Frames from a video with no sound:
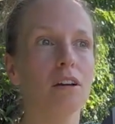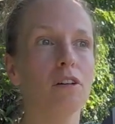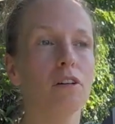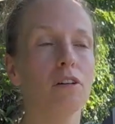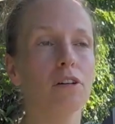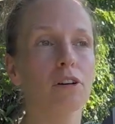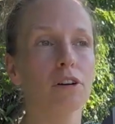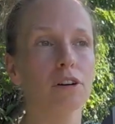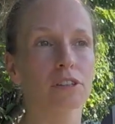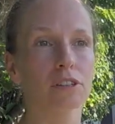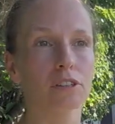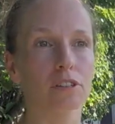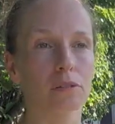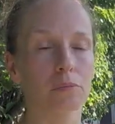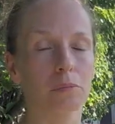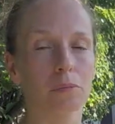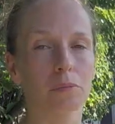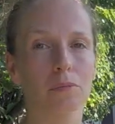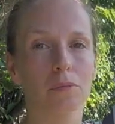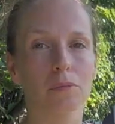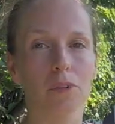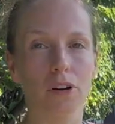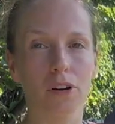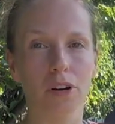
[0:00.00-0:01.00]
order them
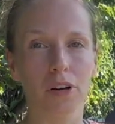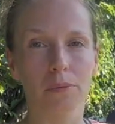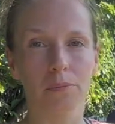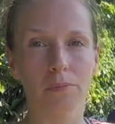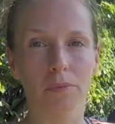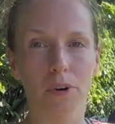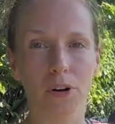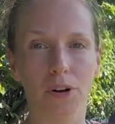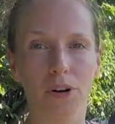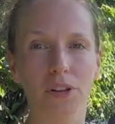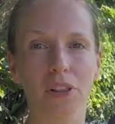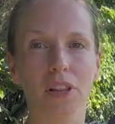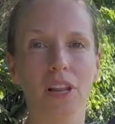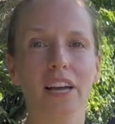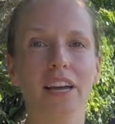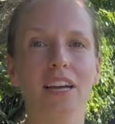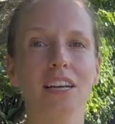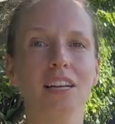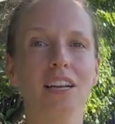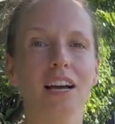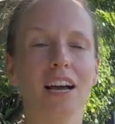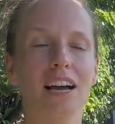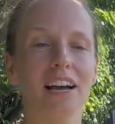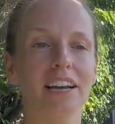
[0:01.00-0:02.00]

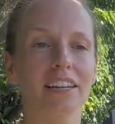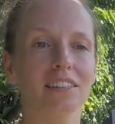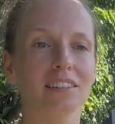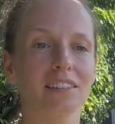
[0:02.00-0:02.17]
online and